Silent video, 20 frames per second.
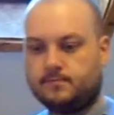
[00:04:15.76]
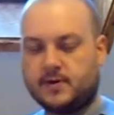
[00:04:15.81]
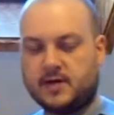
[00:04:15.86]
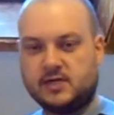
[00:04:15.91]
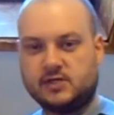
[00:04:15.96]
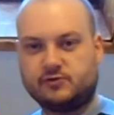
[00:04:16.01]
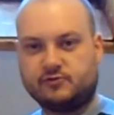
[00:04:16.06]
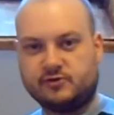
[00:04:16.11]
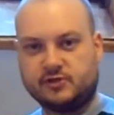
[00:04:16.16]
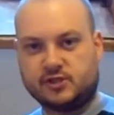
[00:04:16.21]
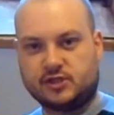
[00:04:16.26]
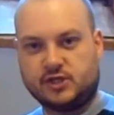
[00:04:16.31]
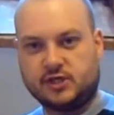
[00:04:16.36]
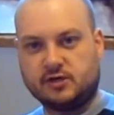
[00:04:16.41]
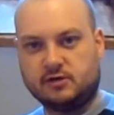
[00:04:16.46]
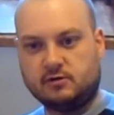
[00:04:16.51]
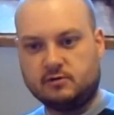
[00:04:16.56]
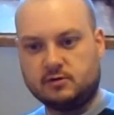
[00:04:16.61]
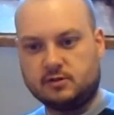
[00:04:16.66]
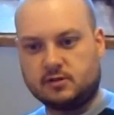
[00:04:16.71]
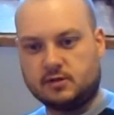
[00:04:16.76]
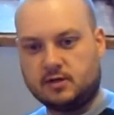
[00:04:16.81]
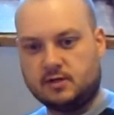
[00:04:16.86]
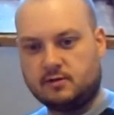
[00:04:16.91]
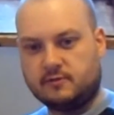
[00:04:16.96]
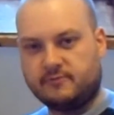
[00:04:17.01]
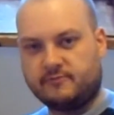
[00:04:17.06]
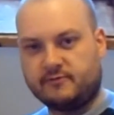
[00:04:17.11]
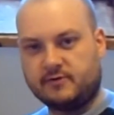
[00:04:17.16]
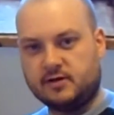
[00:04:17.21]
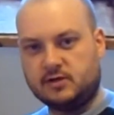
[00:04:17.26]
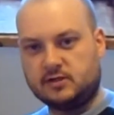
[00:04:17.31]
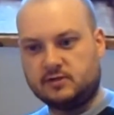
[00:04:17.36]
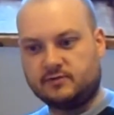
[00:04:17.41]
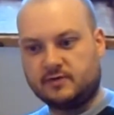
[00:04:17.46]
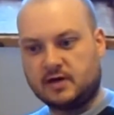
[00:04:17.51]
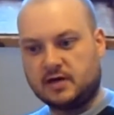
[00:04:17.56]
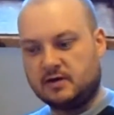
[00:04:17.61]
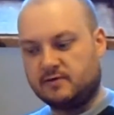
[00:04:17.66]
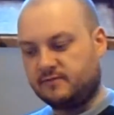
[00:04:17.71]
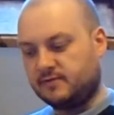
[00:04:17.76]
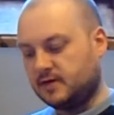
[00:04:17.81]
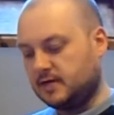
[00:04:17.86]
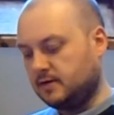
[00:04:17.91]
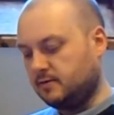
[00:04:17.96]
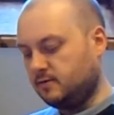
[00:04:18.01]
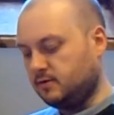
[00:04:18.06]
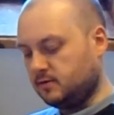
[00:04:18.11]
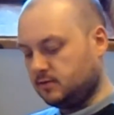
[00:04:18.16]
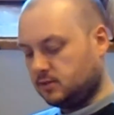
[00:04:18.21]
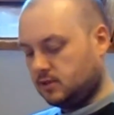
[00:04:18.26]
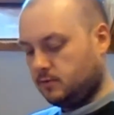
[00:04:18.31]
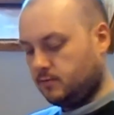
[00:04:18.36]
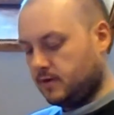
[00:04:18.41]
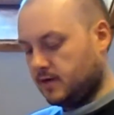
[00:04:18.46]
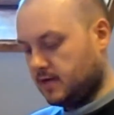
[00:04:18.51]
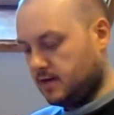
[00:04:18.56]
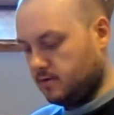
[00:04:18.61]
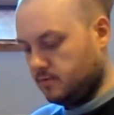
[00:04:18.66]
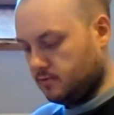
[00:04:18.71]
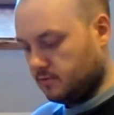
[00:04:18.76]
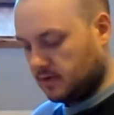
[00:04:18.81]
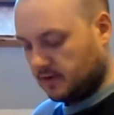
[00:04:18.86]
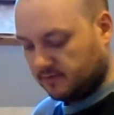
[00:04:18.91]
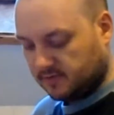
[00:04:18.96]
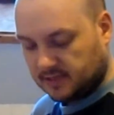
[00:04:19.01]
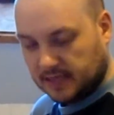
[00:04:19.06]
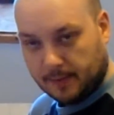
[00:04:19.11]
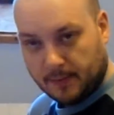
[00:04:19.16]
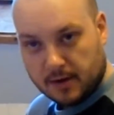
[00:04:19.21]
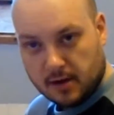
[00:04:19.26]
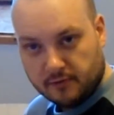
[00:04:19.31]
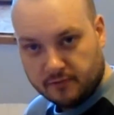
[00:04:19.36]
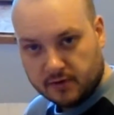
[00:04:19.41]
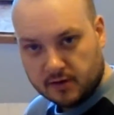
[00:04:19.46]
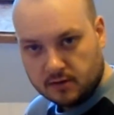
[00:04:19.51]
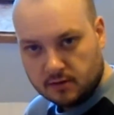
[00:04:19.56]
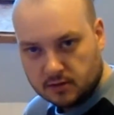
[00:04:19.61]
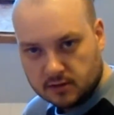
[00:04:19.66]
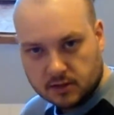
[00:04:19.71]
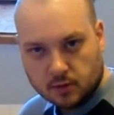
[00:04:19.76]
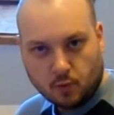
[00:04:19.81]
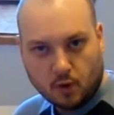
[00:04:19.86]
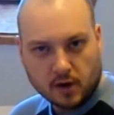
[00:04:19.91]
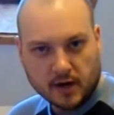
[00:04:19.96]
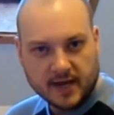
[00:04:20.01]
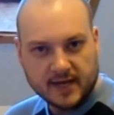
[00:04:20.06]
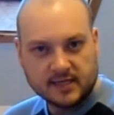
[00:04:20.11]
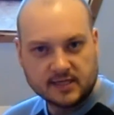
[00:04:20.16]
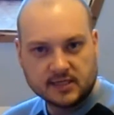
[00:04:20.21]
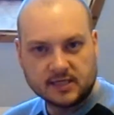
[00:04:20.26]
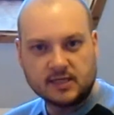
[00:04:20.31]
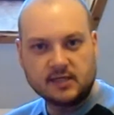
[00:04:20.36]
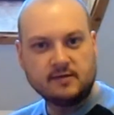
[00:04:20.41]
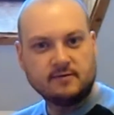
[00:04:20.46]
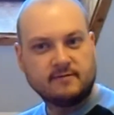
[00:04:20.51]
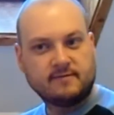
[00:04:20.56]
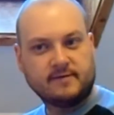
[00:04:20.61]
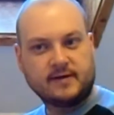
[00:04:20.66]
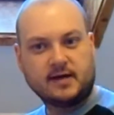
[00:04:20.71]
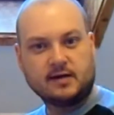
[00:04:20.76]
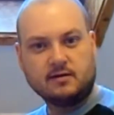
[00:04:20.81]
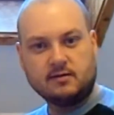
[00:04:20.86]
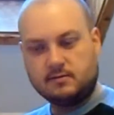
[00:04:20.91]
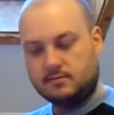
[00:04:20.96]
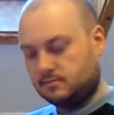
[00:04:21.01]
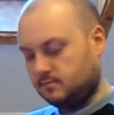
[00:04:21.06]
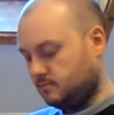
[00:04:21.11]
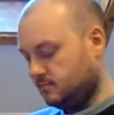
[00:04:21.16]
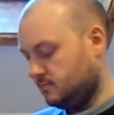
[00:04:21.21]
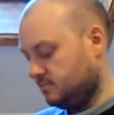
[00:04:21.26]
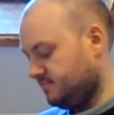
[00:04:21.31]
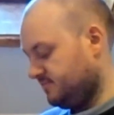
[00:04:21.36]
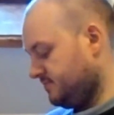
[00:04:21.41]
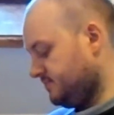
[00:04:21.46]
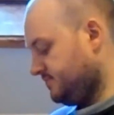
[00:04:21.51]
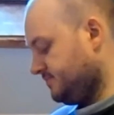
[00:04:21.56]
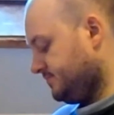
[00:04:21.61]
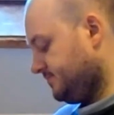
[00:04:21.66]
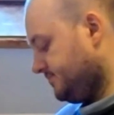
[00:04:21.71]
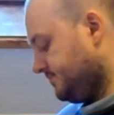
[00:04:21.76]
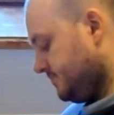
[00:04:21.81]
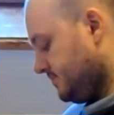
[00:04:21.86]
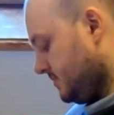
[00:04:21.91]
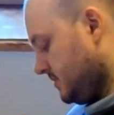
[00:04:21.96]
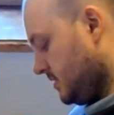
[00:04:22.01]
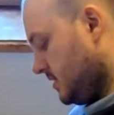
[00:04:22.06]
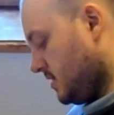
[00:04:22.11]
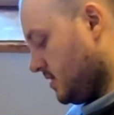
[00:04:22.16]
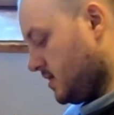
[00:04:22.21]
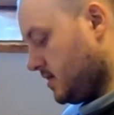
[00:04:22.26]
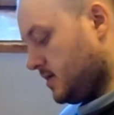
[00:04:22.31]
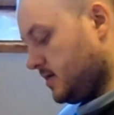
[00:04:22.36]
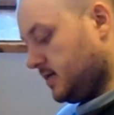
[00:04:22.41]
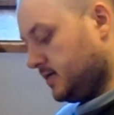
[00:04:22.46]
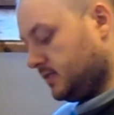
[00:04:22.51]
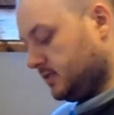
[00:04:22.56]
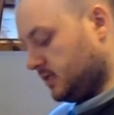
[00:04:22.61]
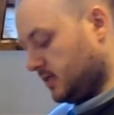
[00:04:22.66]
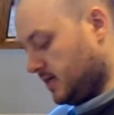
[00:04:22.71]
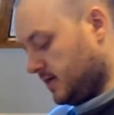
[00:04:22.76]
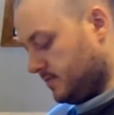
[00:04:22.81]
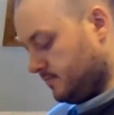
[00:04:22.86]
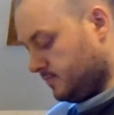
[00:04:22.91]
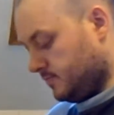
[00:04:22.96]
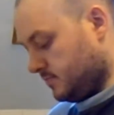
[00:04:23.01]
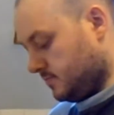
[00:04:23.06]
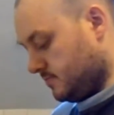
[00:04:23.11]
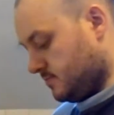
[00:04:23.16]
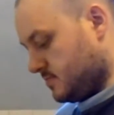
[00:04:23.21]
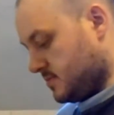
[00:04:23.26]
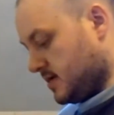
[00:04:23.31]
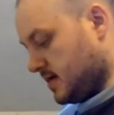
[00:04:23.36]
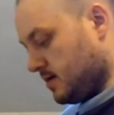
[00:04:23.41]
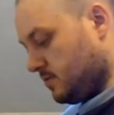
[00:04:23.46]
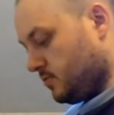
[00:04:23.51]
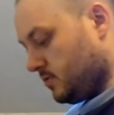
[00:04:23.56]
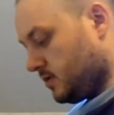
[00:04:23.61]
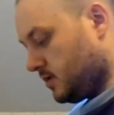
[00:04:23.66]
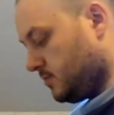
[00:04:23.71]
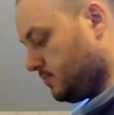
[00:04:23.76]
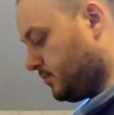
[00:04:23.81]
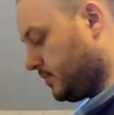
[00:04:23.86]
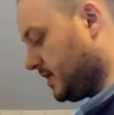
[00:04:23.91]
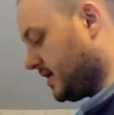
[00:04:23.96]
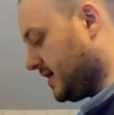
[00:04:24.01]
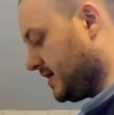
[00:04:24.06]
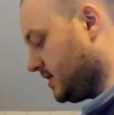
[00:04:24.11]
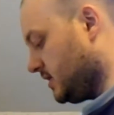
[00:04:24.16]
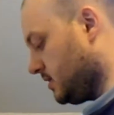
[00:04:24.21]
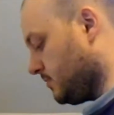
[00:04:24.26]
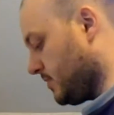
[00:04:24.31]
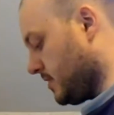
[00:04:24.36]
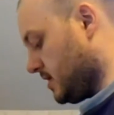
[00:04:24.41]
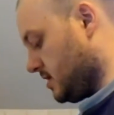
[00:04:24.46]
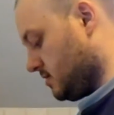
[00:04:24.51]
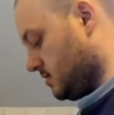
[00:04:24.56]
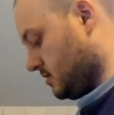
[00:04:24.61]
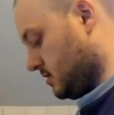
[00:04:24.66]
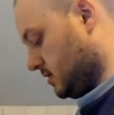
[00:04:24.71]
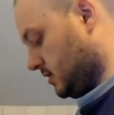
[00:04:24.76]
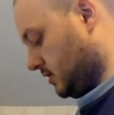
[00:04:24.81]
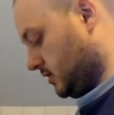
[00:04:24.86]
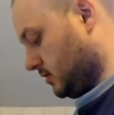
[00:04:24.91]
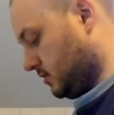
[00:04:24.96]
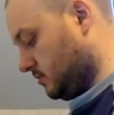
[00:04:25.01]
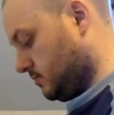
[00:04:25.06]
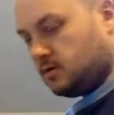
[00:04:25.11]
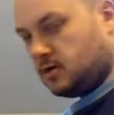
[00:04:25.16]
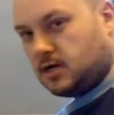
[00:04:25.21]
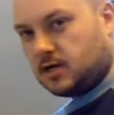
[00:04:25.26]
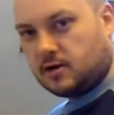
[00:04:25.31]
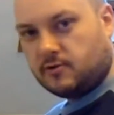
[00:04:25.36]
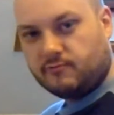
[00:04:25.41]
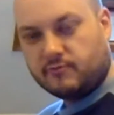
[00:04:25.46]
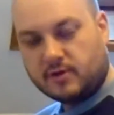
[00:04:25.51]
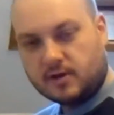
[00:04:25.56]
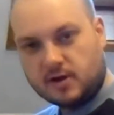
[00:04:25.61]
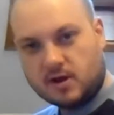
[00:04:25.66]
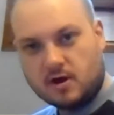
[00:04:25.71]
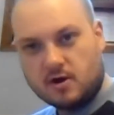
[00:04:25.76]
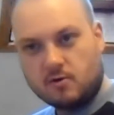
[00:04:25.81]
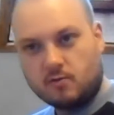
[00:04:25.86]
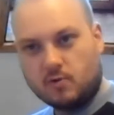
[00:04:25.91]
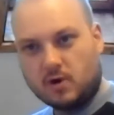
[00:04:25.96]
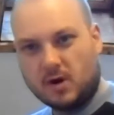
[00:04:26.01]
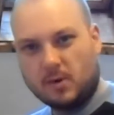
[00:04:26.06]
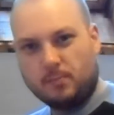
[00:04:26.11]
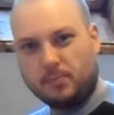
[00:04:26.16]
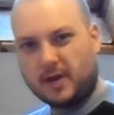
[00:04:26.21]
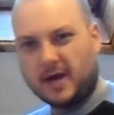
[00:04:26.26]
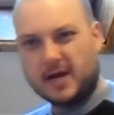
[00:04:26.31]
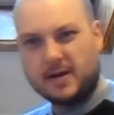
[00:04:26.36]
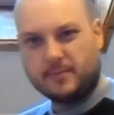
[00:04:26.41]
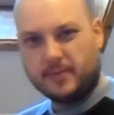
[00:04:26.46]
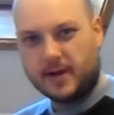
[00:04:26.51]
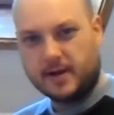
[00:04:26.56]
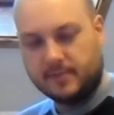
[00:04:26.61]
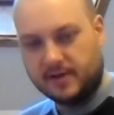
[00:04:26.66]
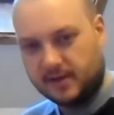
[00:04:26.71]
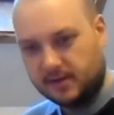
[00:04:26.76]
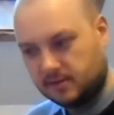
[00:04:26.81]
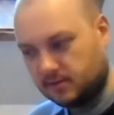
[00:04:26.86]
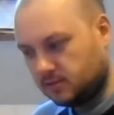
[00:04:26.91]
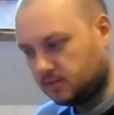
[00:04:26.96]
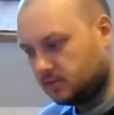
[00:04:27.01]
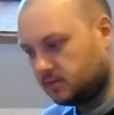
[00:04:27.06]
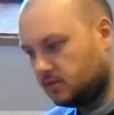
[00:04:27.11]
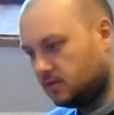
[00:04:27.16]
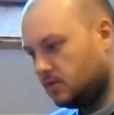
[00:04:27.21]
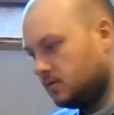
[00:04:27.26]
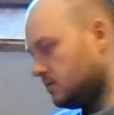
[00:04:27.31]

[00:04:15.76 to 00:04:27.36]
Pastry is chilled in the fridge for half an hour. It's coming out. I've set my oven to 180 fan and now we're going to blind bake this. I don't really know what blind bake means.